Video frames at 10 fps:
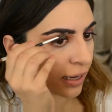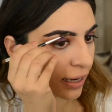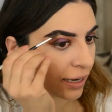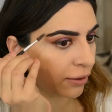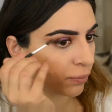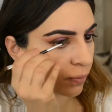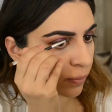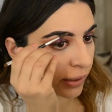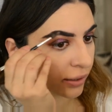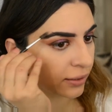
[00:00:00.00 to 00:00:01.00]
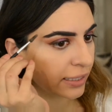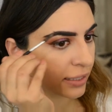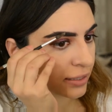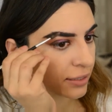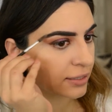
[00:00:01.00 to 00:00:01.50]
and I
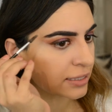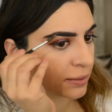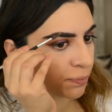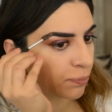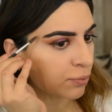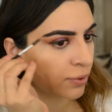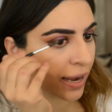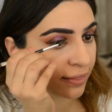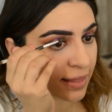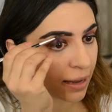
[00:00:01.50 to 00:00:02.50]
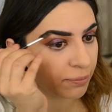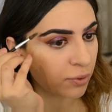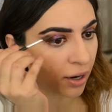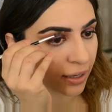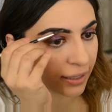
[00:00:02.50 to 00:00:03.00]
really spread that
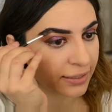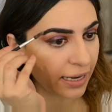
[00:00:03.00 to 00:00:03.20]
product